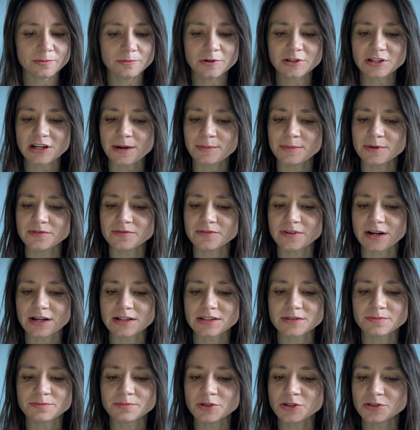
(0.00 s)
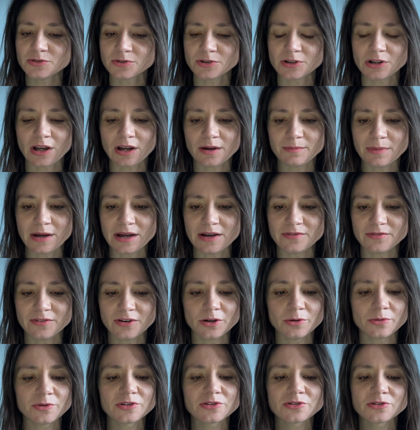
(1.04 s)
which Emily finds a beautiful nightmare
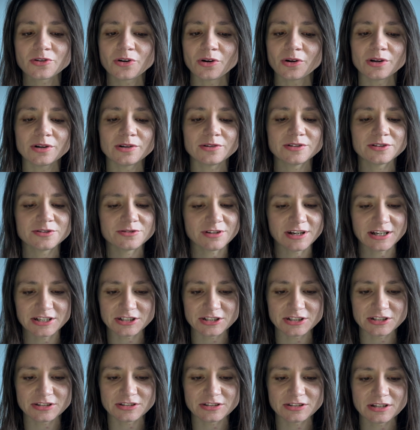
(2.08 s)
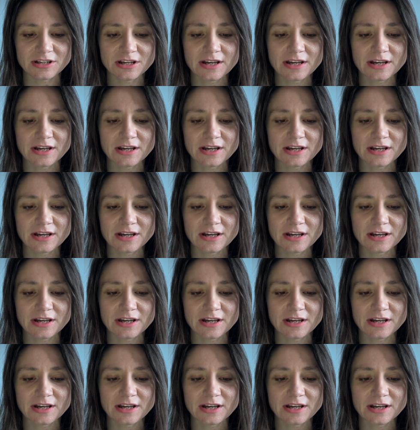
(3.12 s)
filled with scholarly treasures.